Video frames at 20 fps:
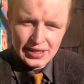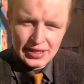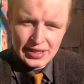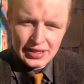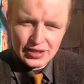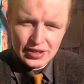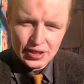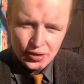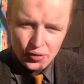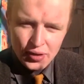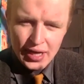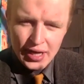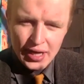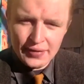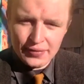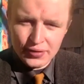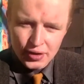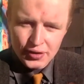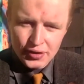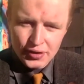know that I've
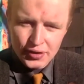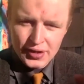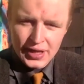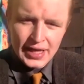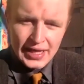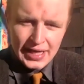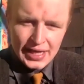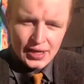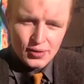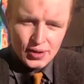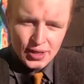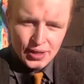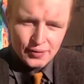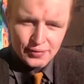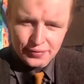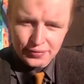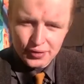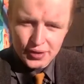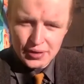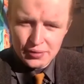got that area of
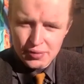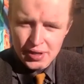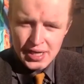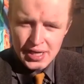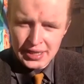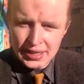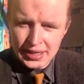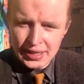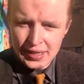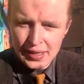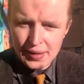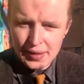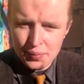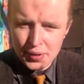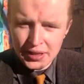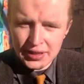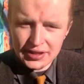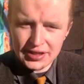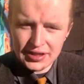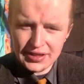free reign, but
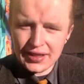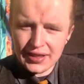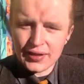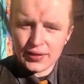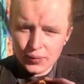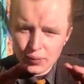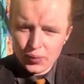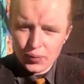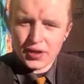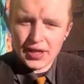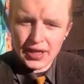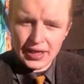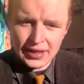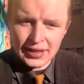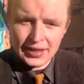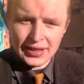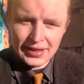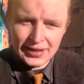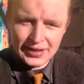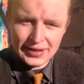still within
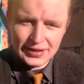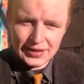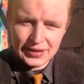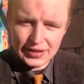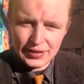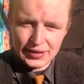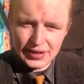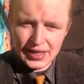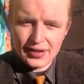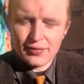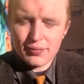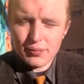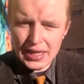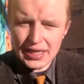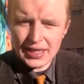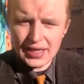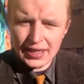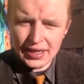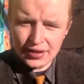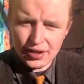kind of making
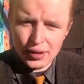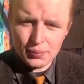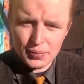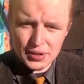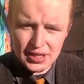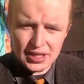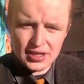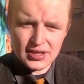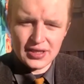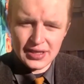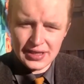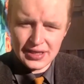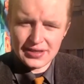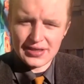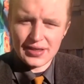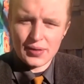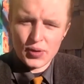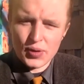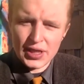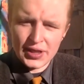a composition that's
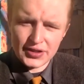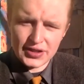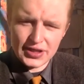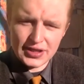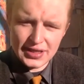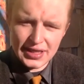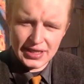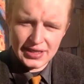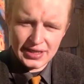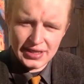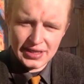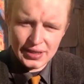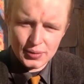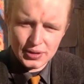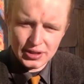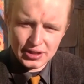someone else's idea, which is